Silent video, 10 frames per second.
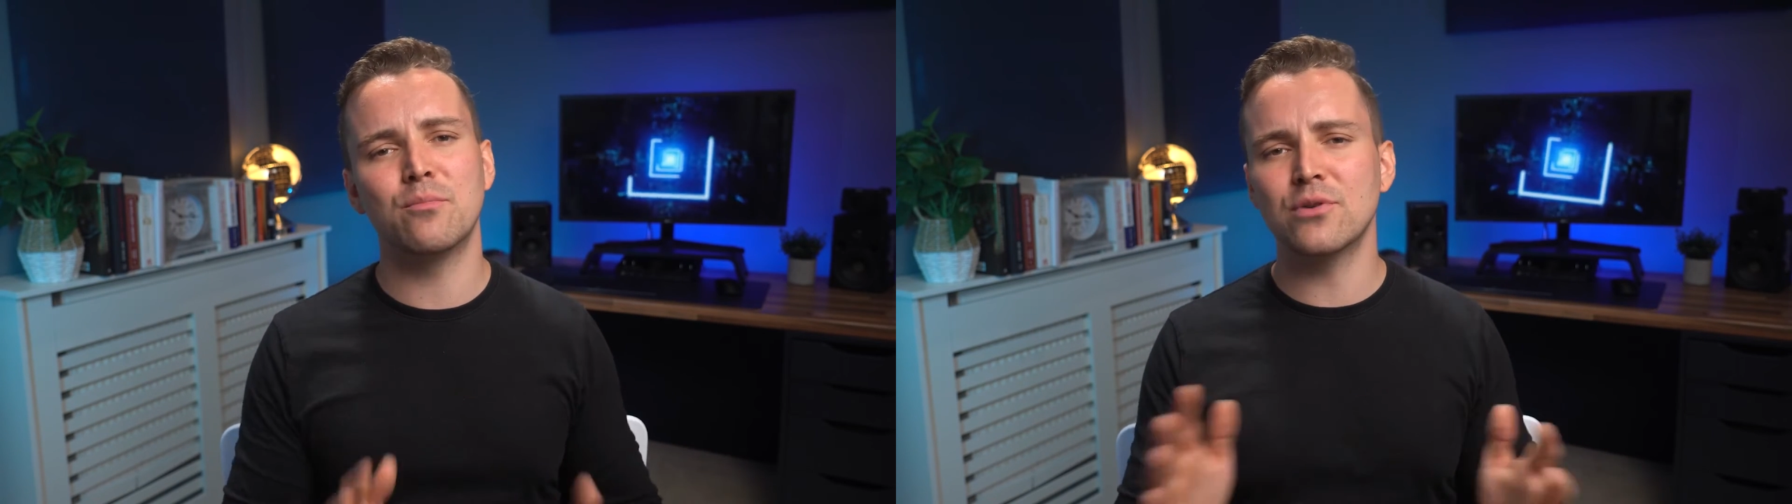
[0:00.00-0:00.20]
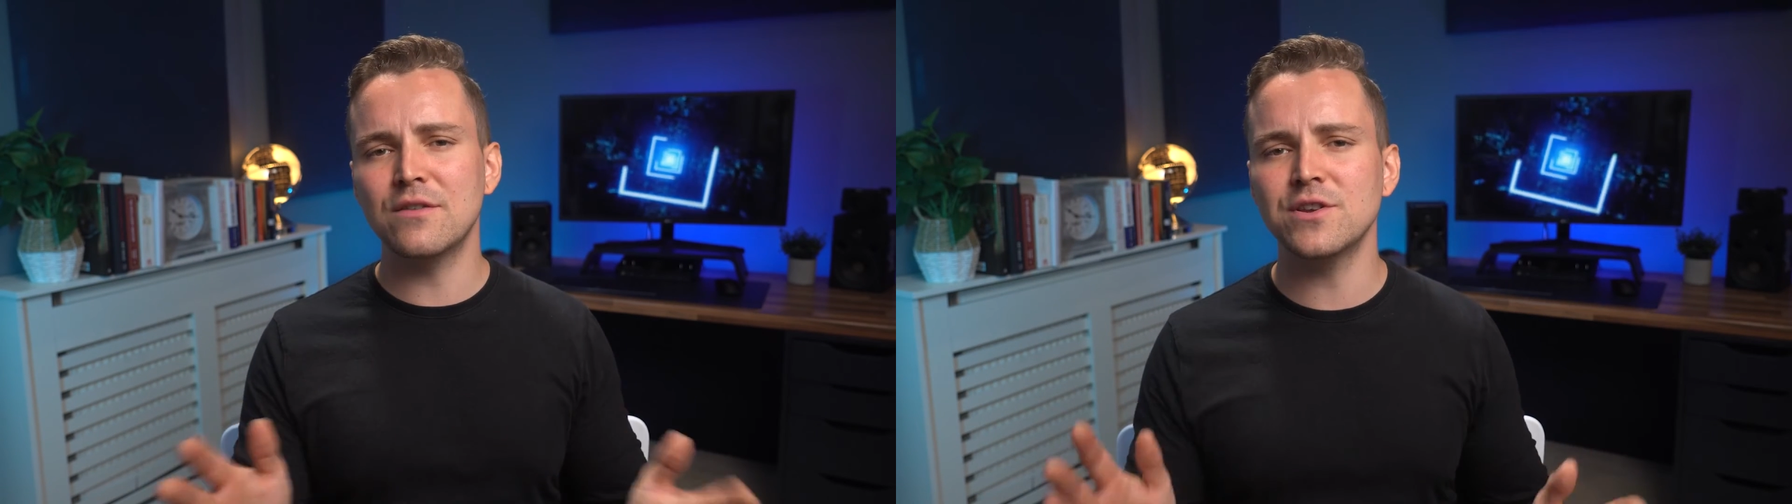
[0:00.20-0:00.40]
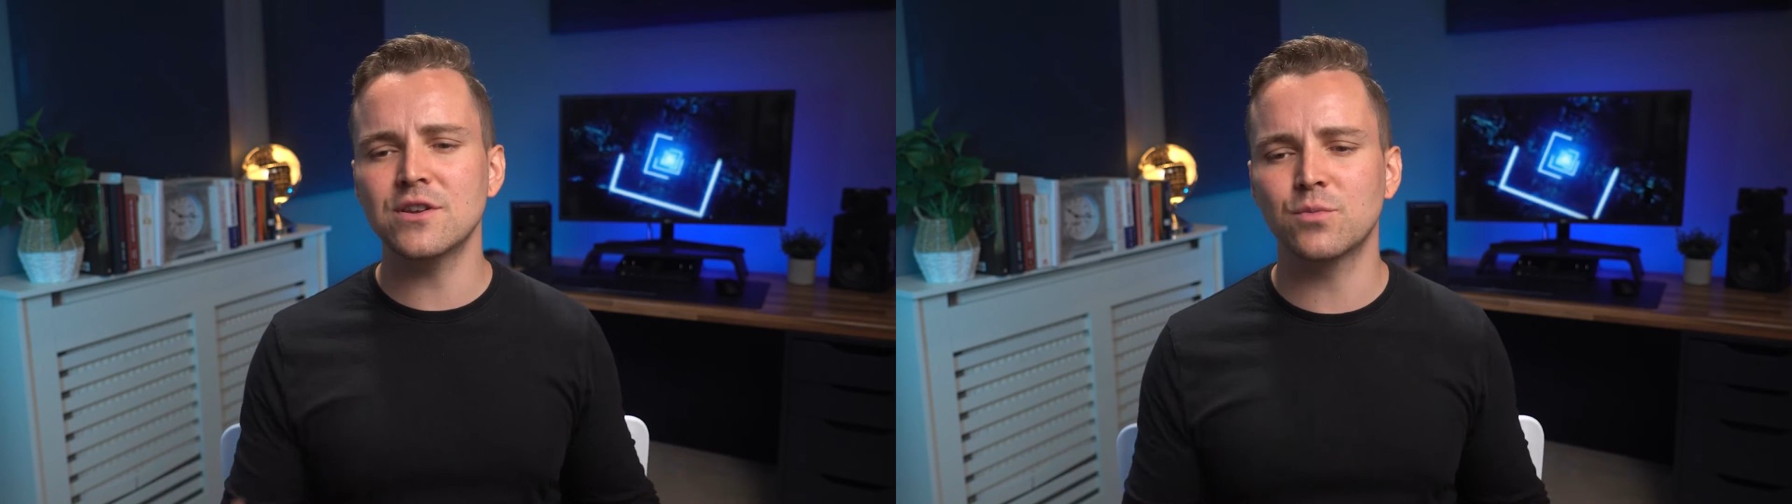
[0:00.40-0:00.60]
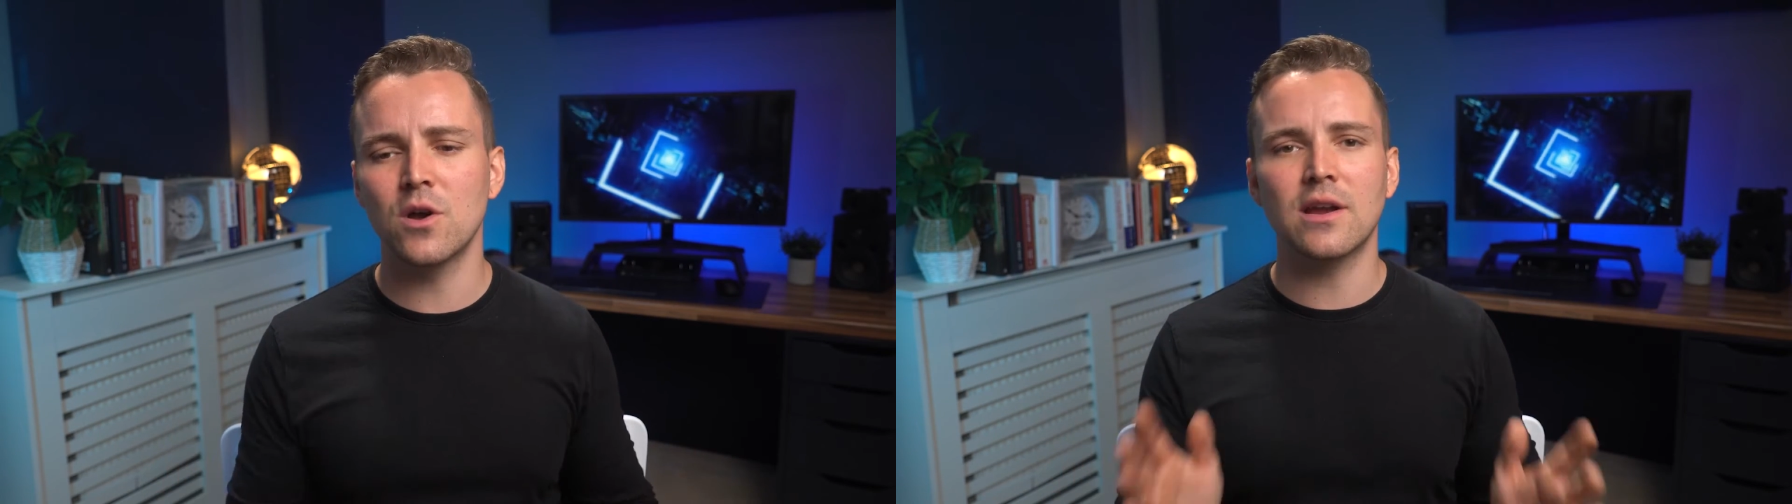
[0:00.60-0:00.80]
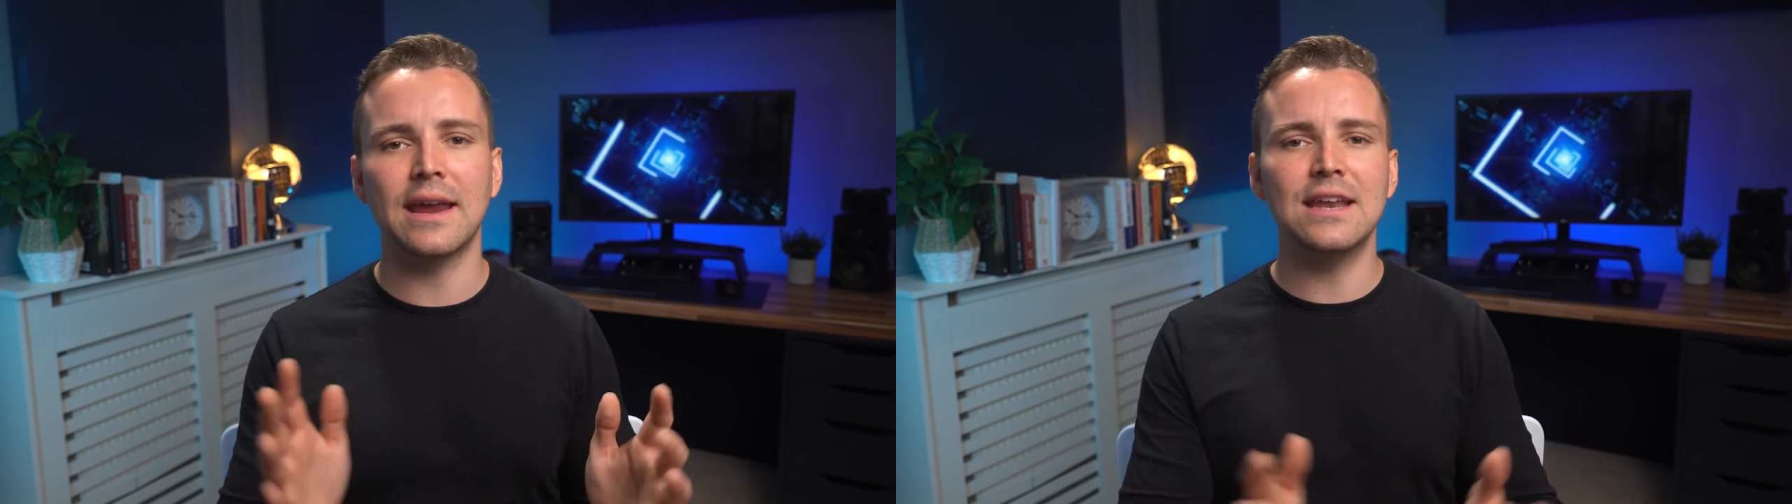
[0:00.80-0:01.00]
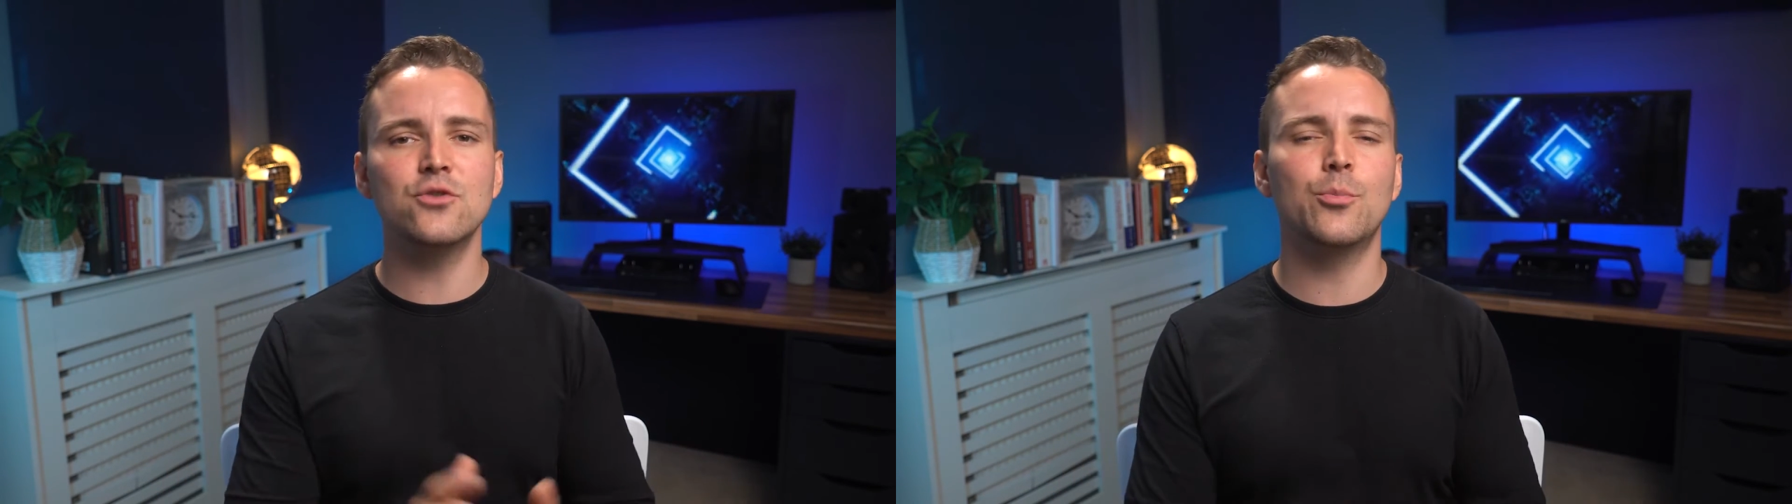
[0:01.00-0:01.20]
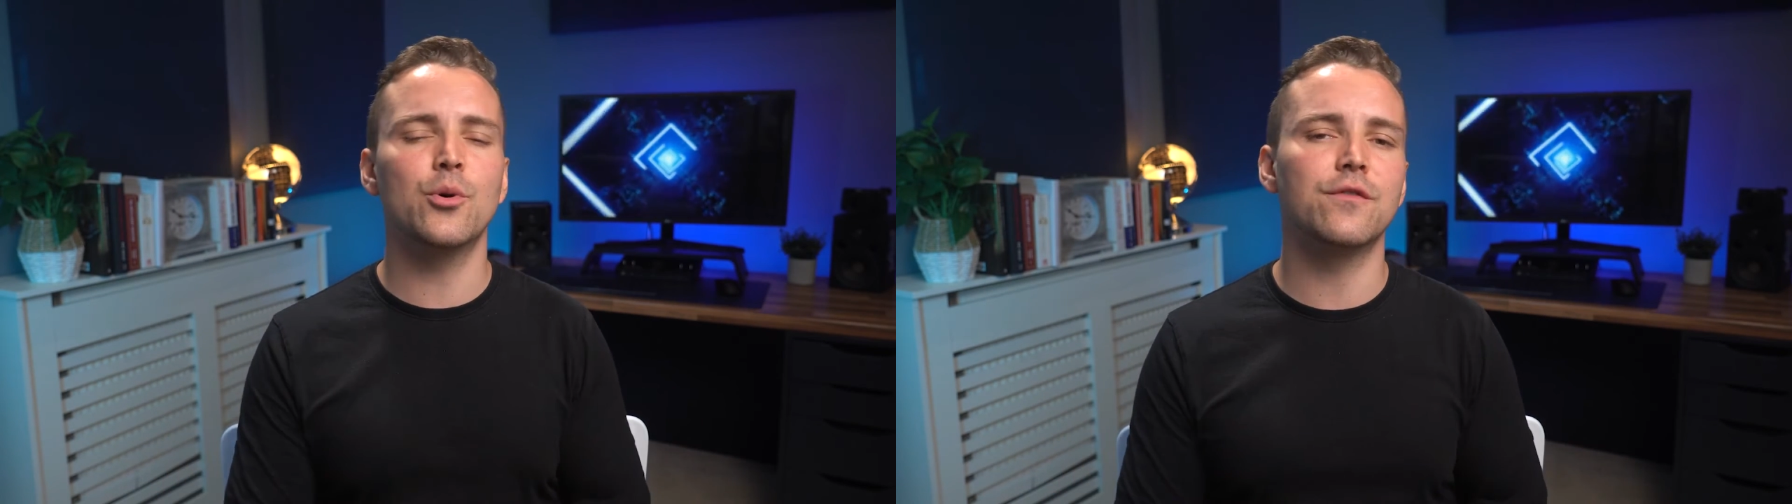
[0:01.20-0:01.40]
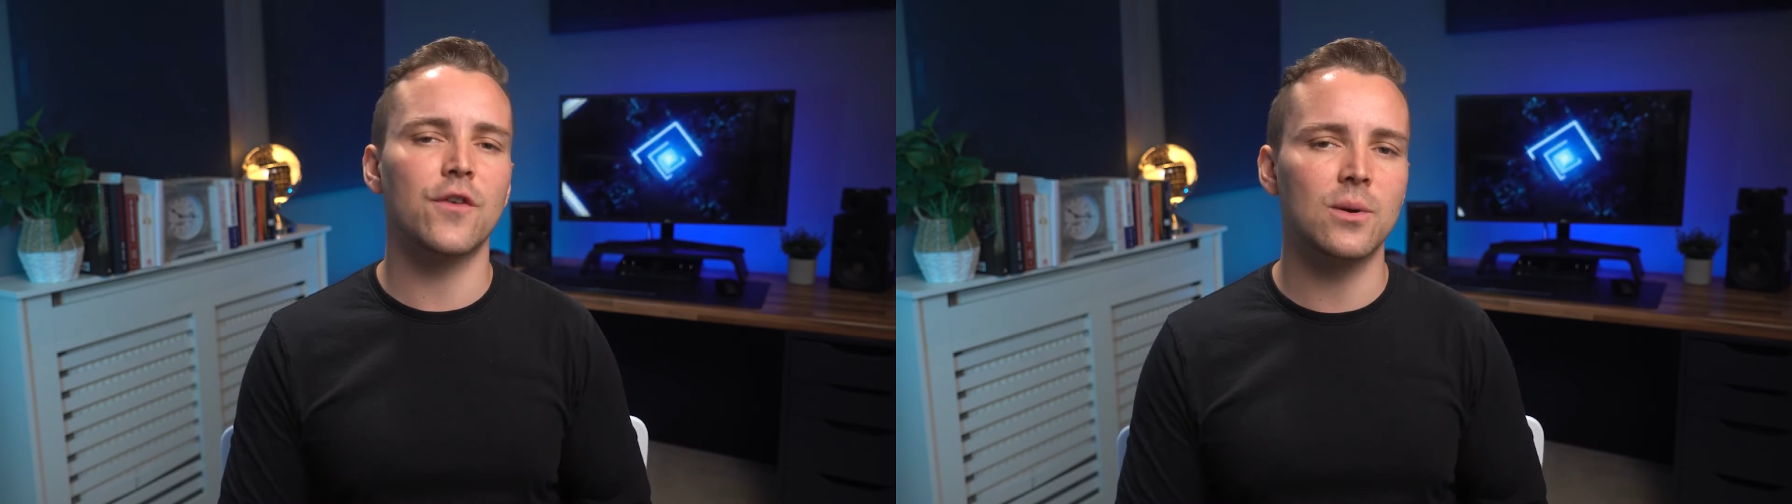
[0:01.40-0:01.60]
previous work in your
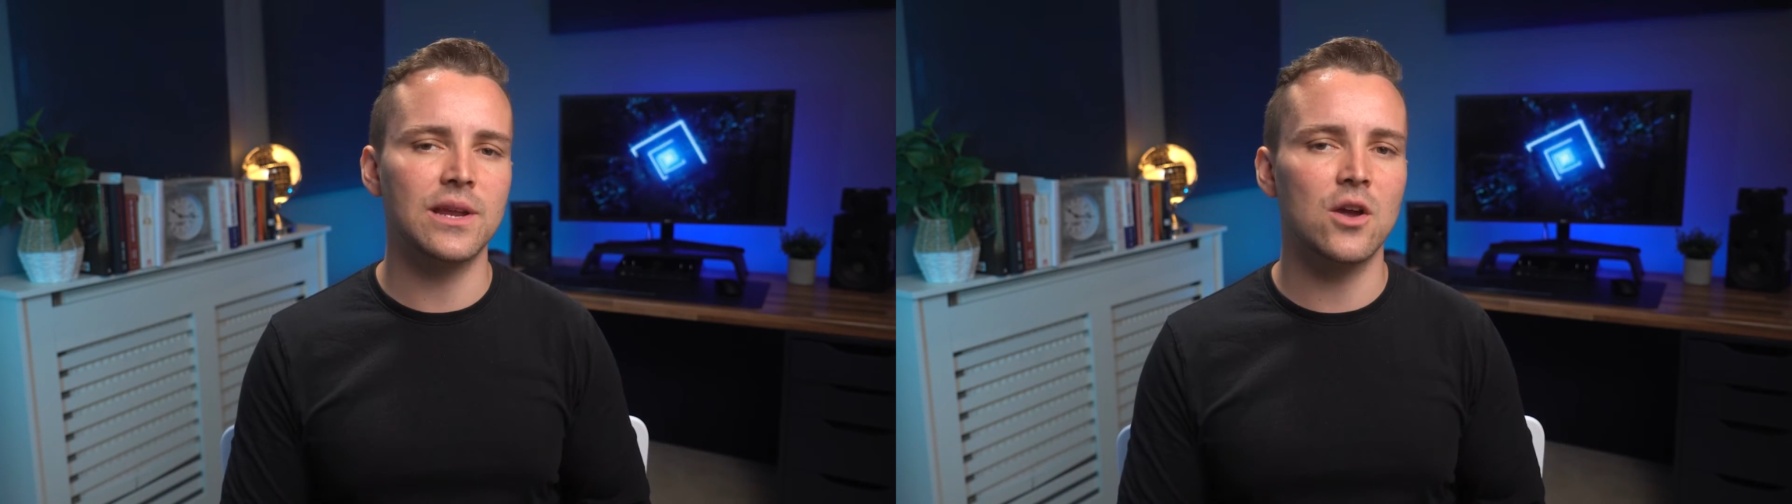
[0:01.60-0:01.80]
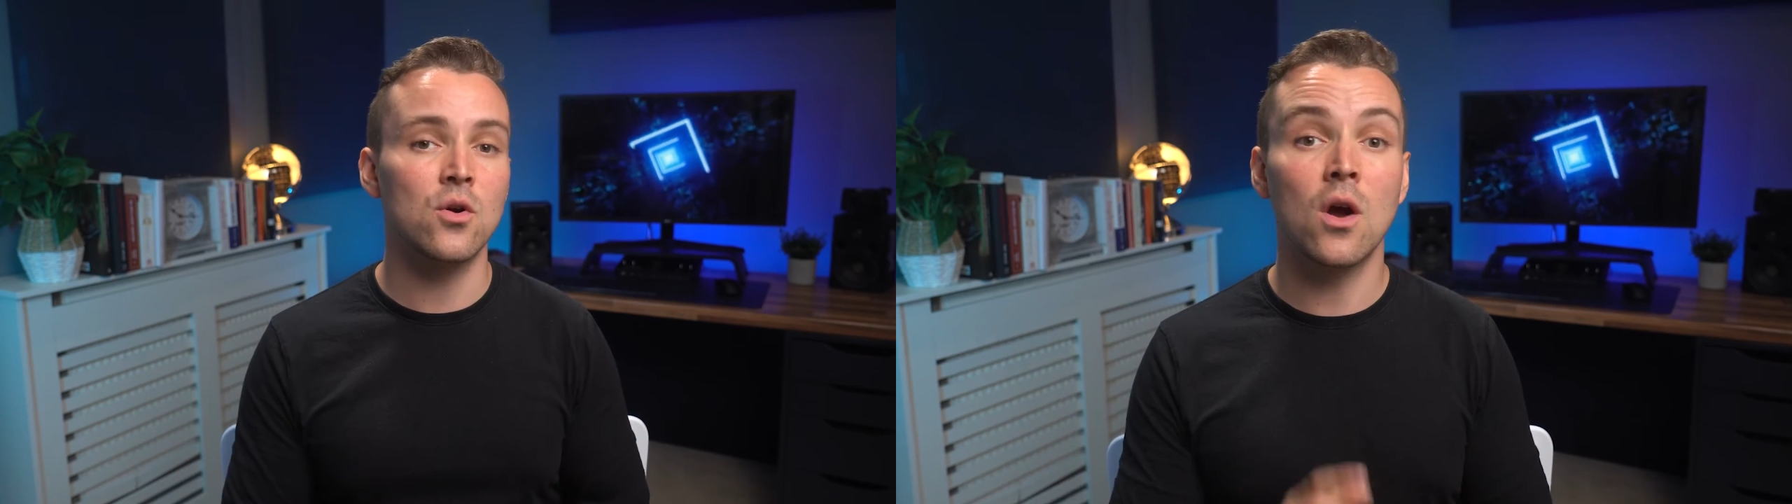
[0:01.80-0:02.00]
portfolio